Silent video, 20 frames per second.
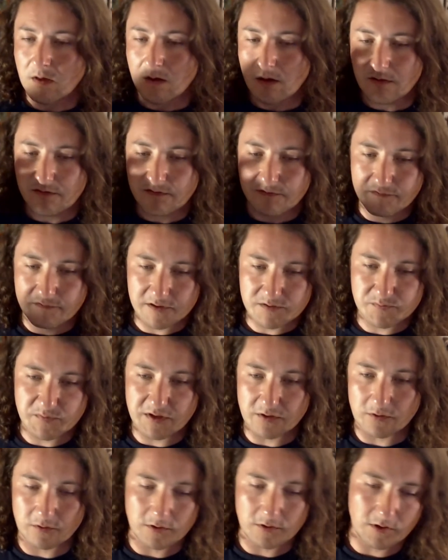Fix my
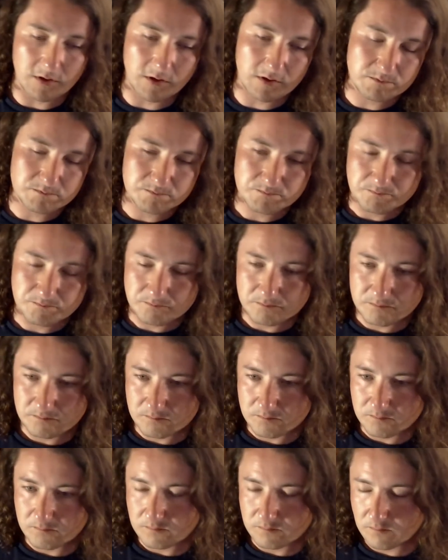own car,
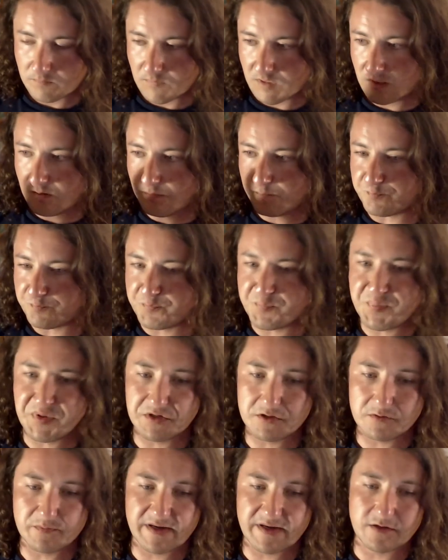
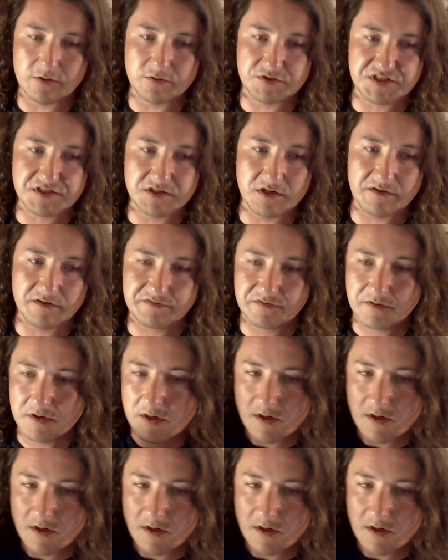build my own stuff.